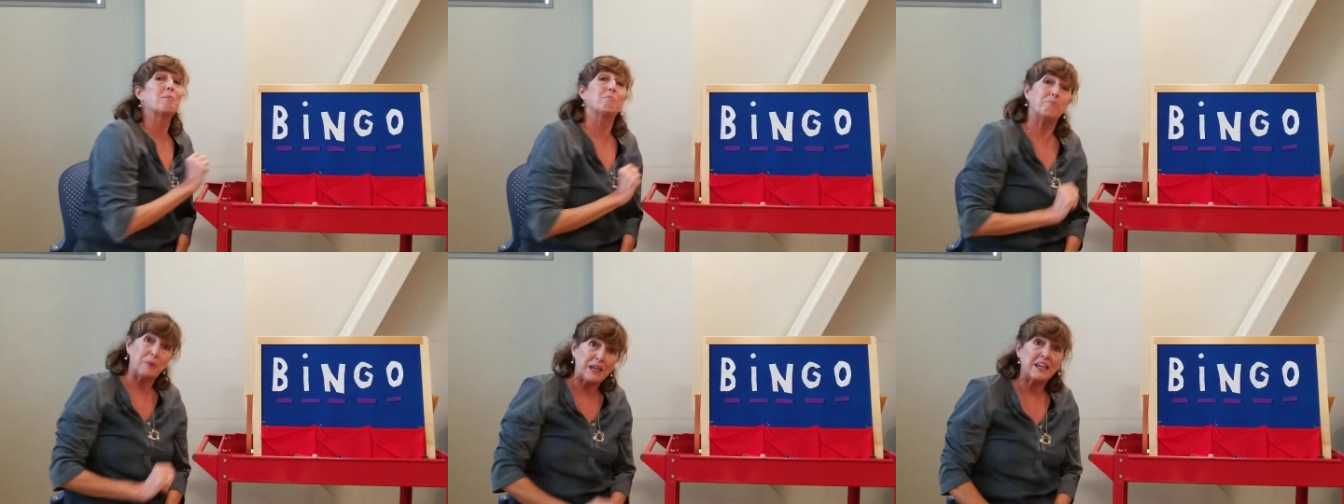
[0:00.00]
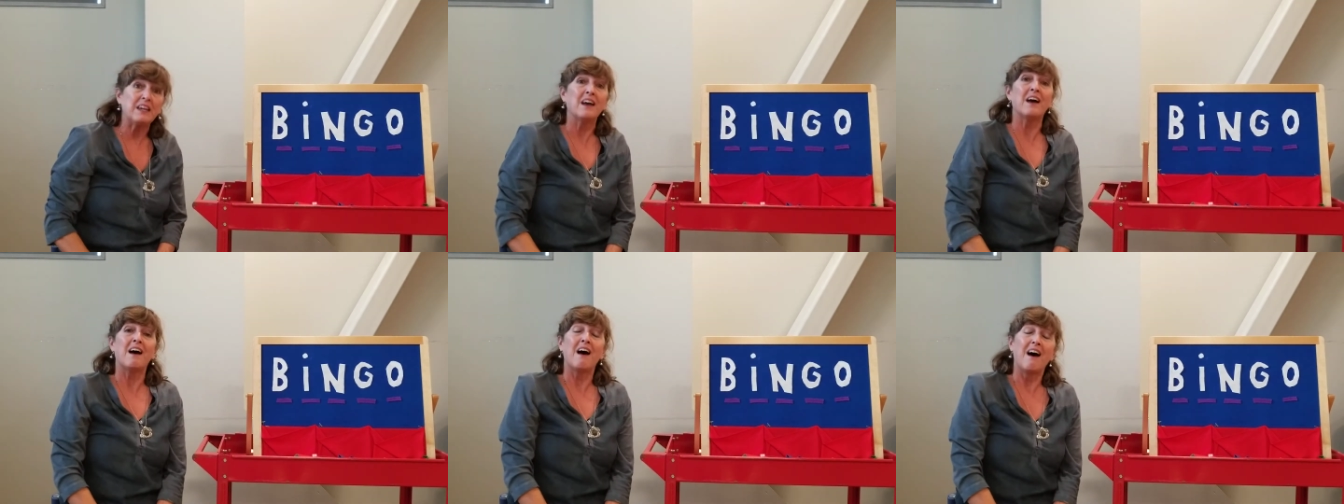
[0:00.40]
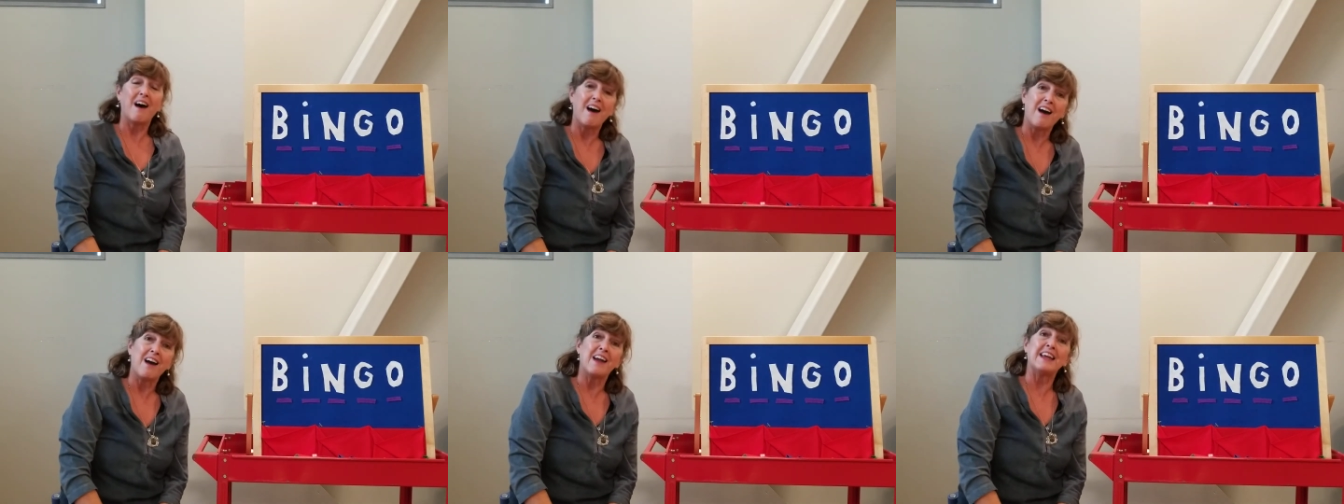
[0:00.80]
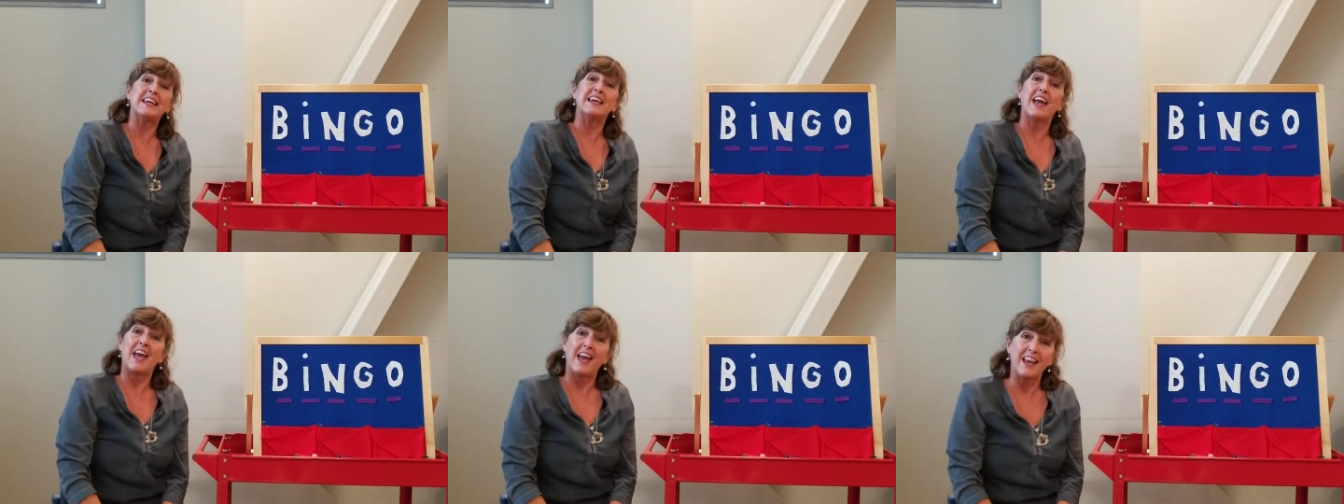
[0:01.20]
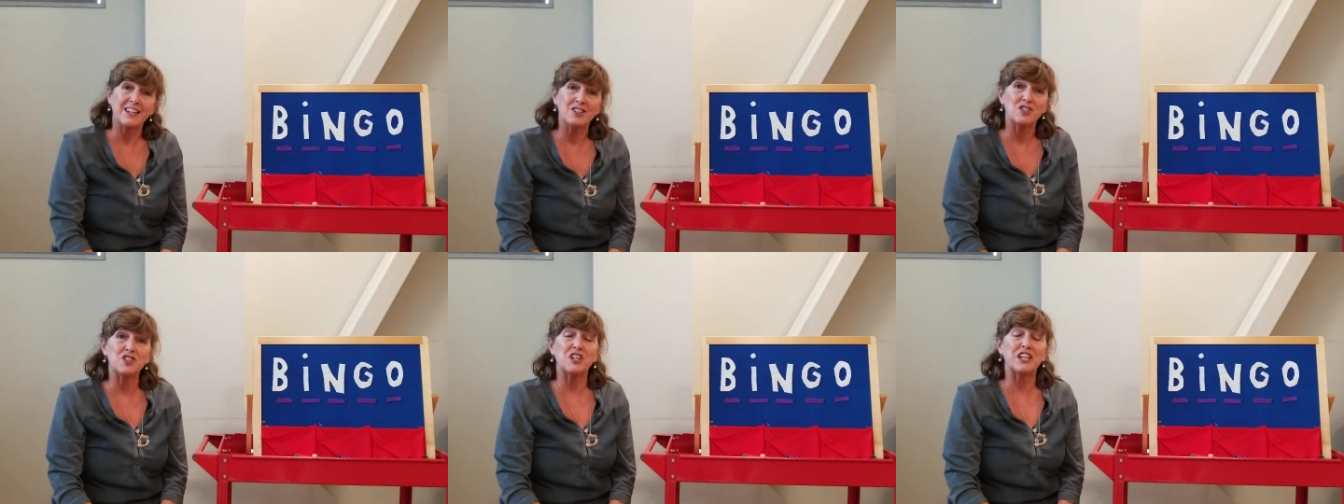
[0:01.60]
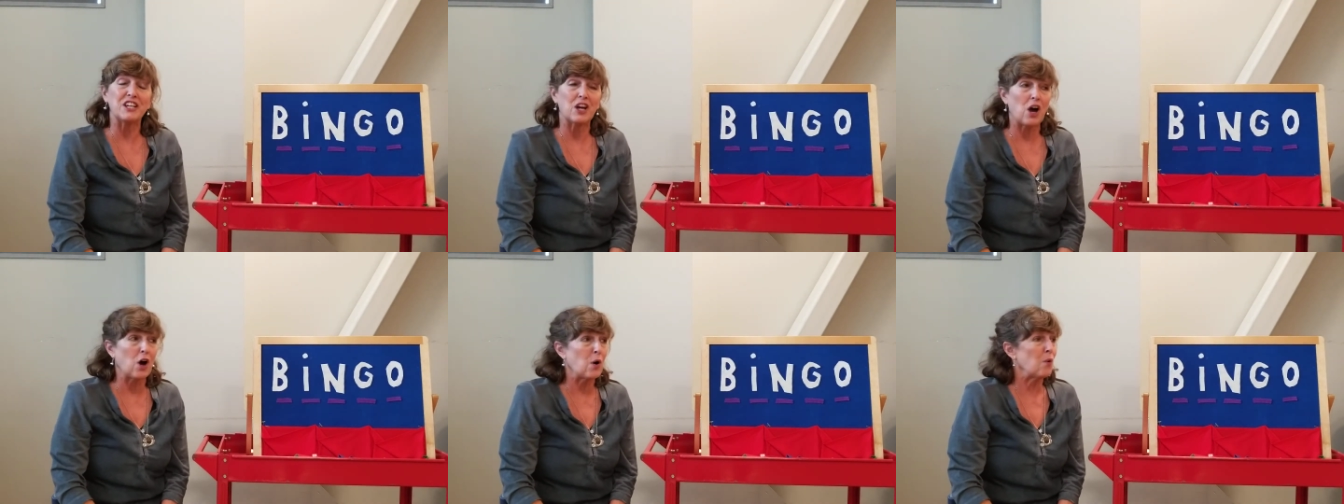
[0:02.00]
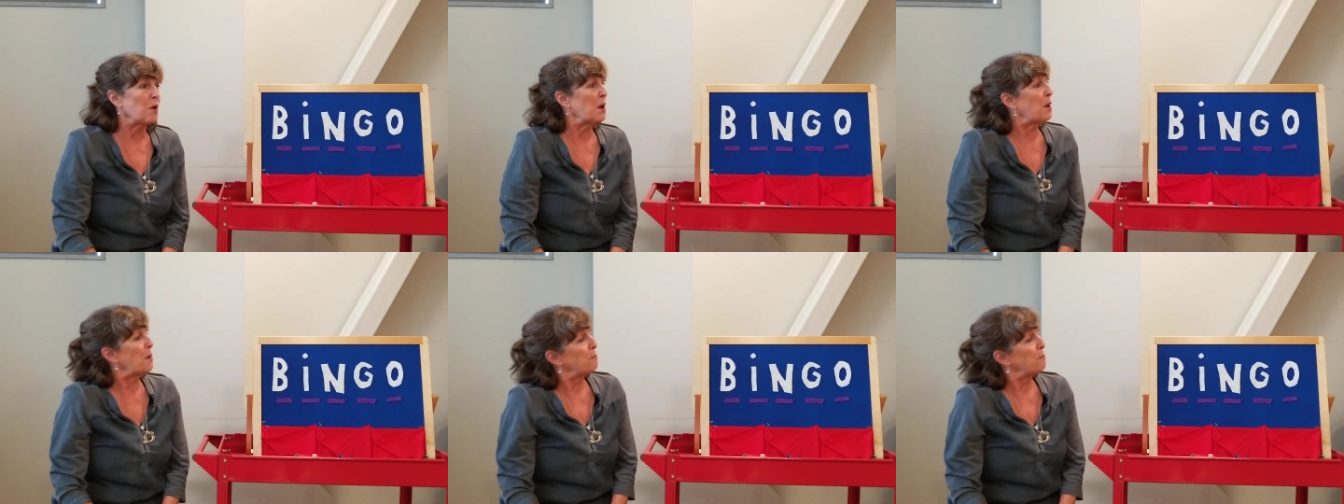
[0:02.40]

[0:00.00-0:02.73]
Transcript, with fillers: B-I-N-G-O,